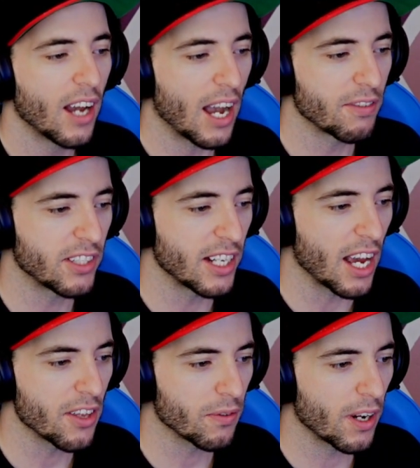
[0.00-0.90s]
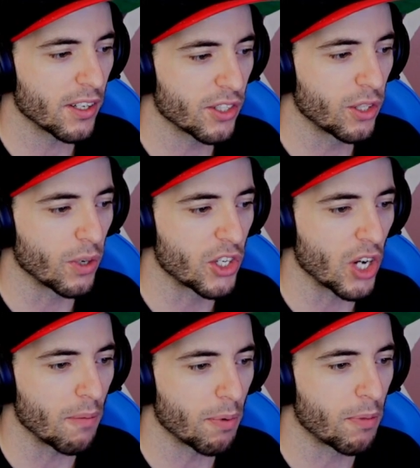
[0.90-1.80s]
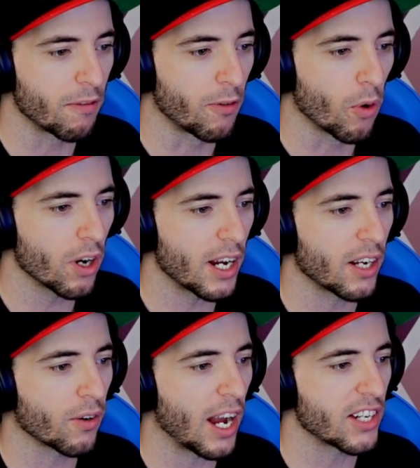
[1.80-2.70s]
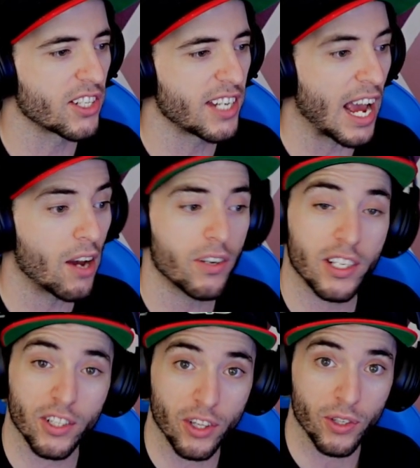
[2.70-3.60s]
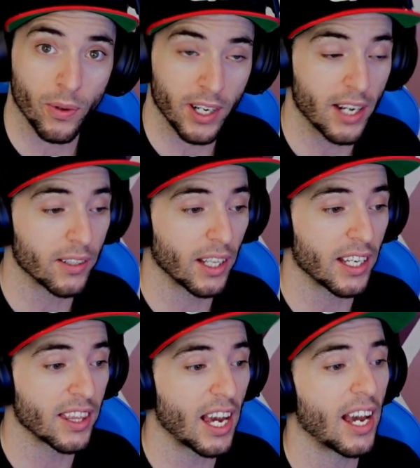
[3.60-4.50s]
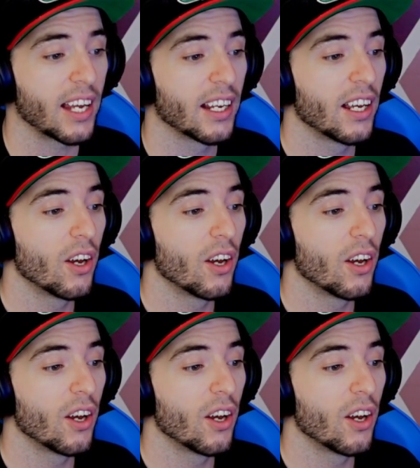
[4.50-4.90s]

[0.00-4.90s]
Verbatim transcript: I've seen other runners do a jump before and crash down into the tornado like that.